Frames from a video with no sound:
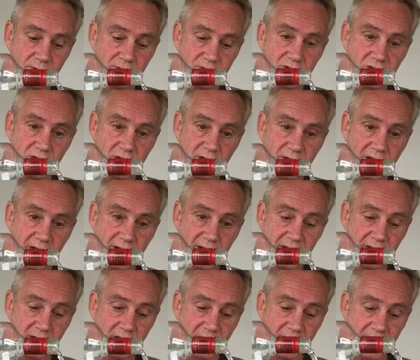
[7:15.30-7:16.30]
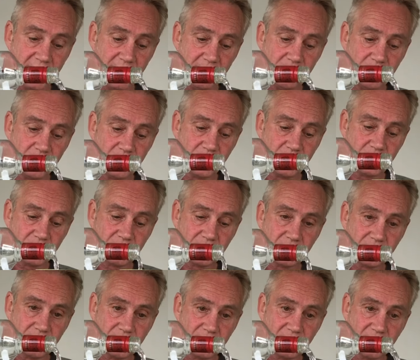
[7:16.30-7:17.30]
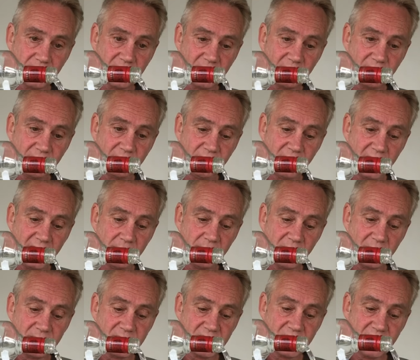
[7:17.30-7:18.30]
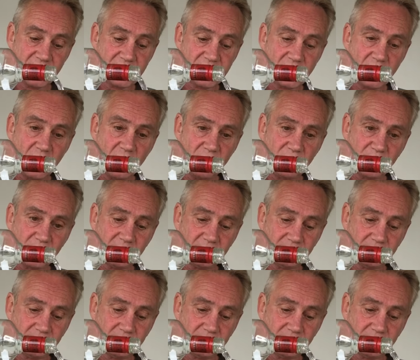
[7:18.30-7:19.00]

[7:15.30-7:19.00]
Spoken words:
chuck that in like that. Fill him up to the top.